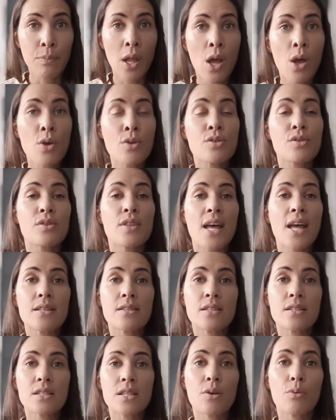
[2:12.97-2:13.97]
So that's
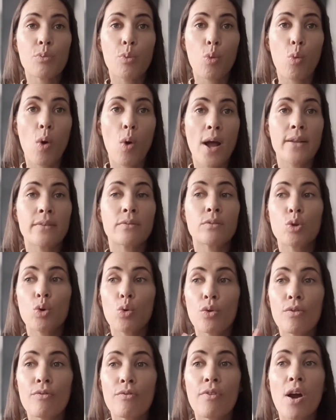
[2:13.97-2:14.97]
tip 1, your
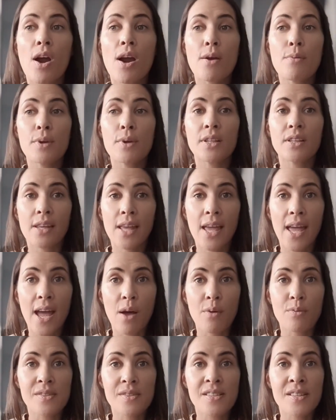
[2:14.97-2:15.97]
environment
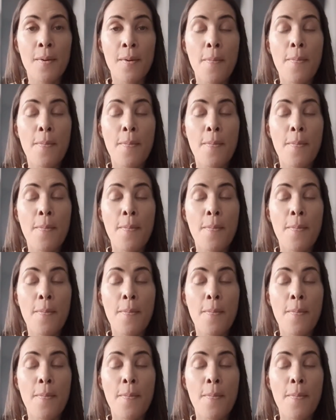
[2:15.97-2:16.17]
counts.